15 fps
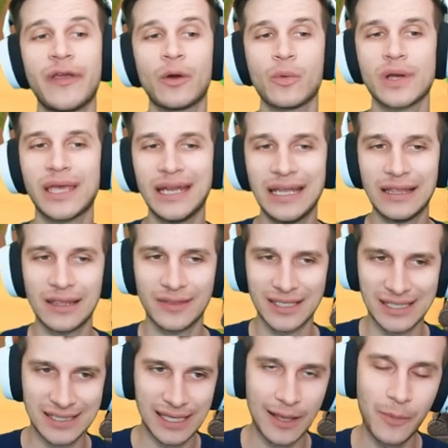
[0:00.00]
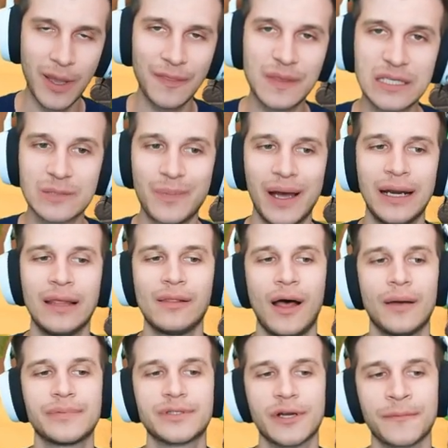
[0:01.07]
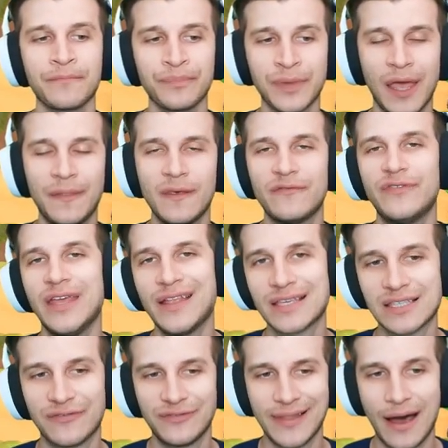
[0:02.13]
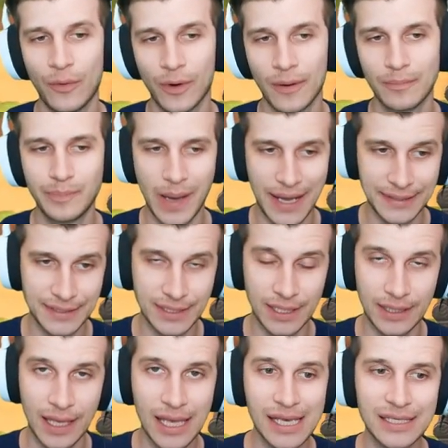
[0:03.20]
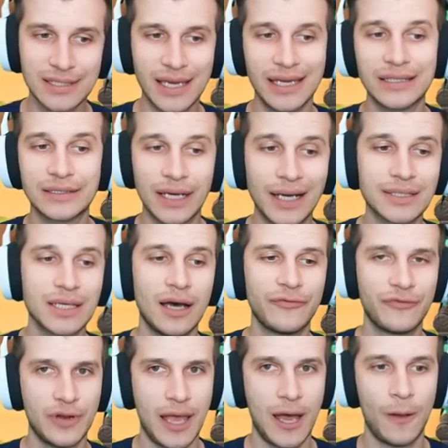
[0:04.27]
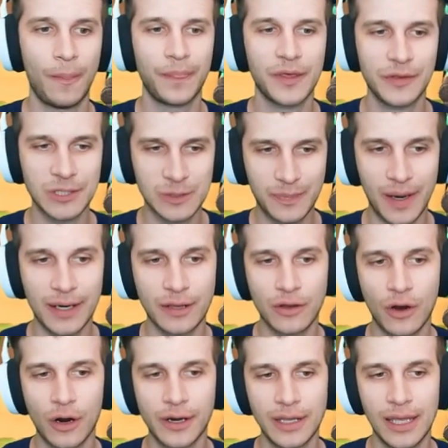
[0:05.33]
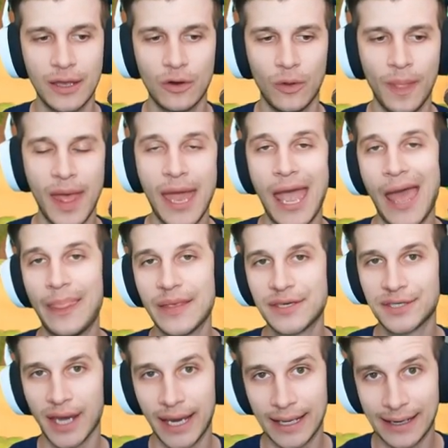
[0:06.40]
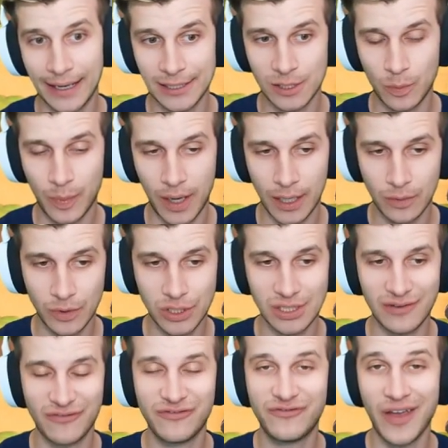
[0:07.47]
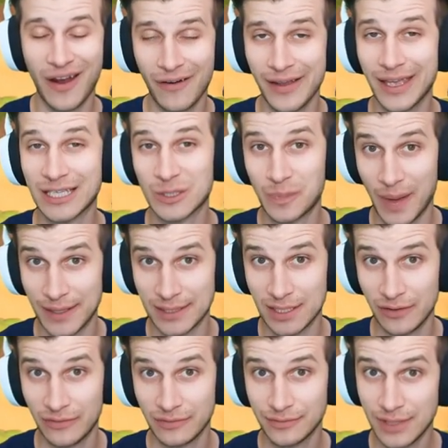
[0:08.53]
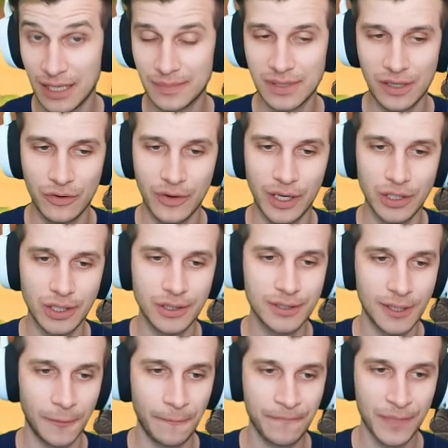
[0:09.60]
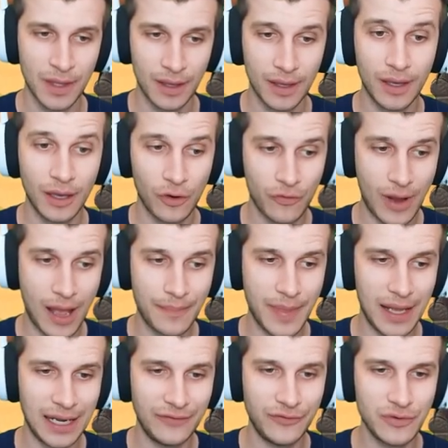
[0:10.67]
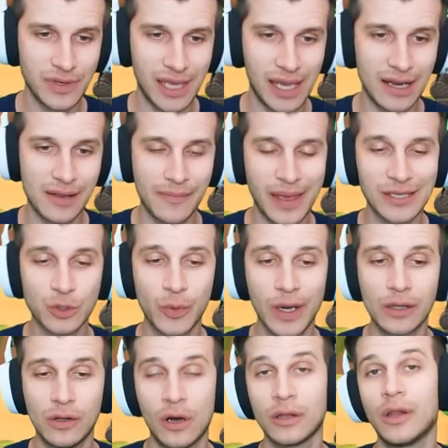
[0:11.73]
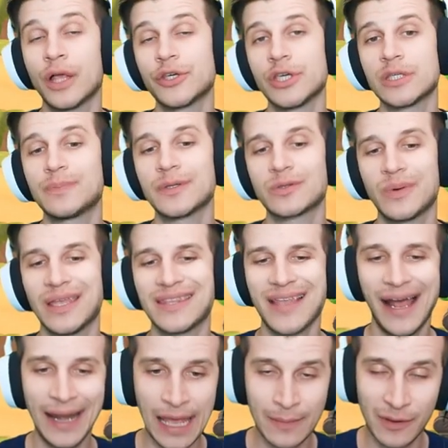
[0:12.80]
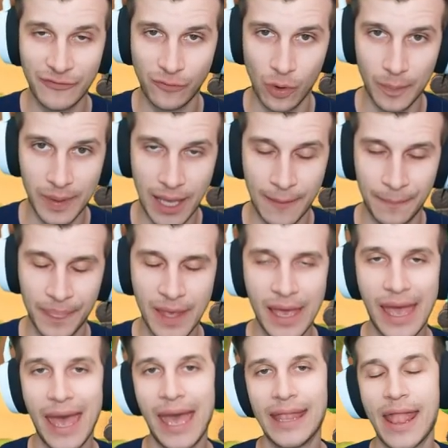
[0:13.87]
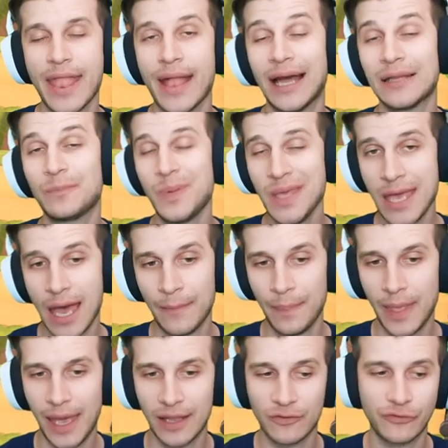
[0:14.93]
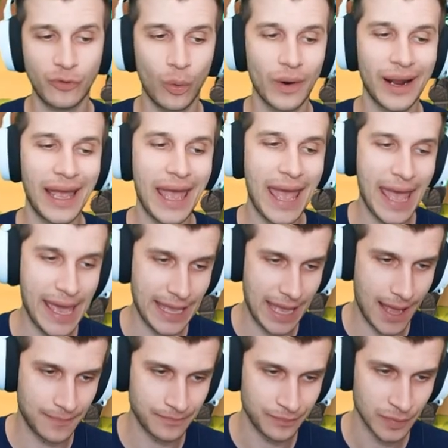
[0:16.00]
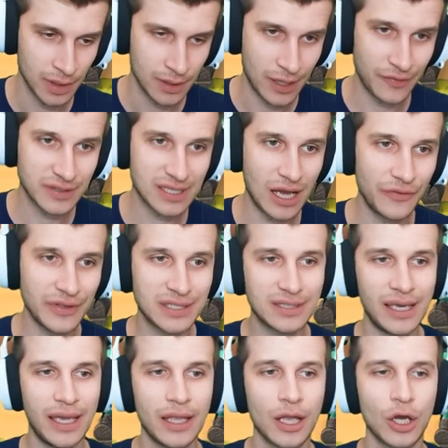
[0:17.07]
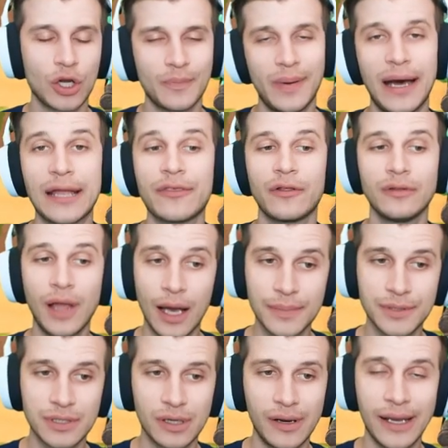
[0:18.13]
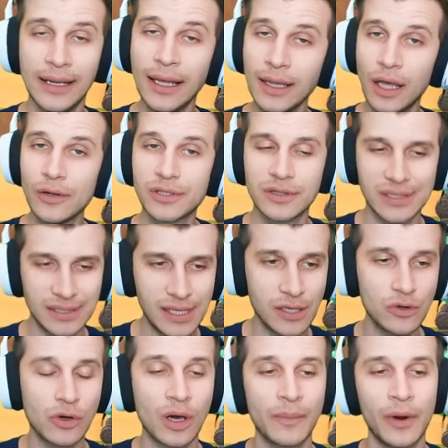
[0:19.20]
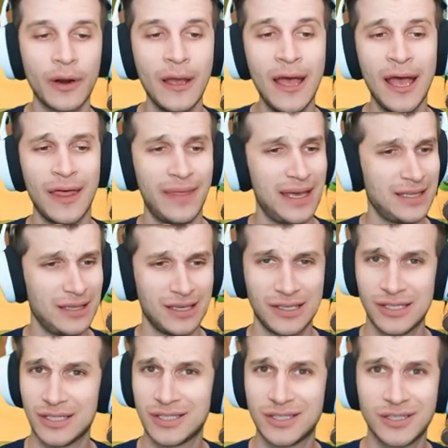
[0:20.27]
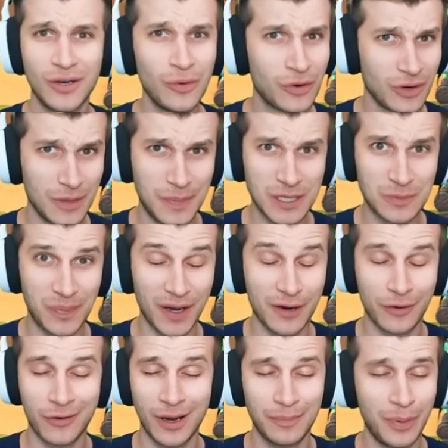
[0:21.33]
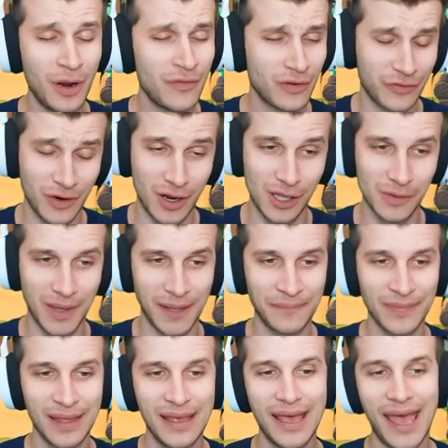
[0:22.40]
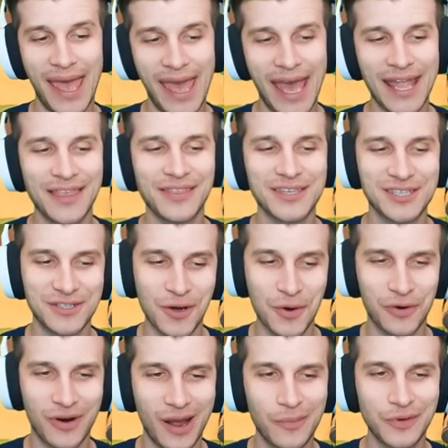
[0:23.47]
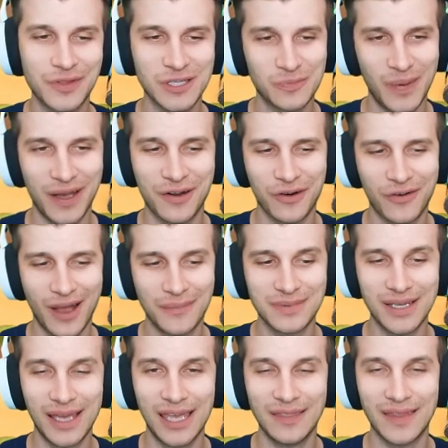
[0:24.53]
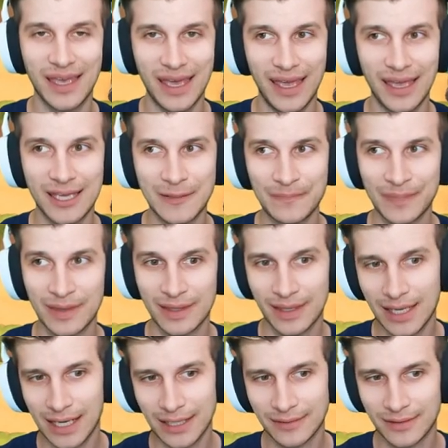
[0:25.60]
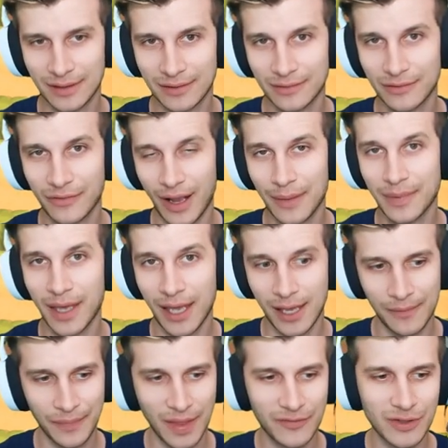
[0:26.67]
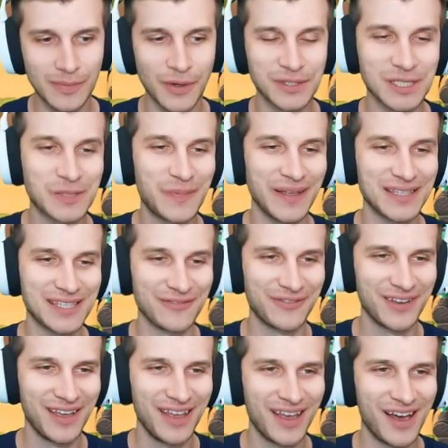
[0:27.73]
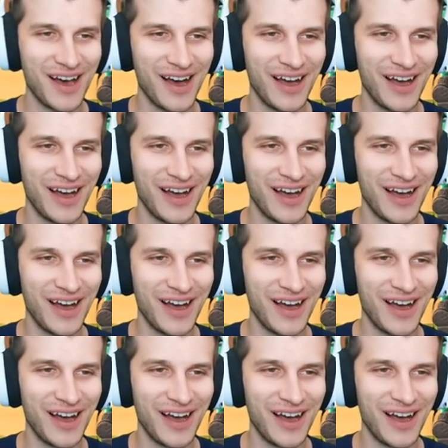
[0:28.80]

we're getting the seaweed, the spiny lobster, and the Venus flower basket, saying ta-ta for now to the spotted garden eel and the giant isopod, which is a very expensive deep sea creature, so uh, grab that if you can. It makes quick long lunges between 9 a.m. and 4 p.m. and 9 p.m. and 4 a.m. Now the South is saying goodbye to the lobster and hello to the sea cucumber, that so creepy spider crab, perfect for Halloween, and the snow crab with the spider crab taking the cake. Get it? The crab cake. For the most expensive uh,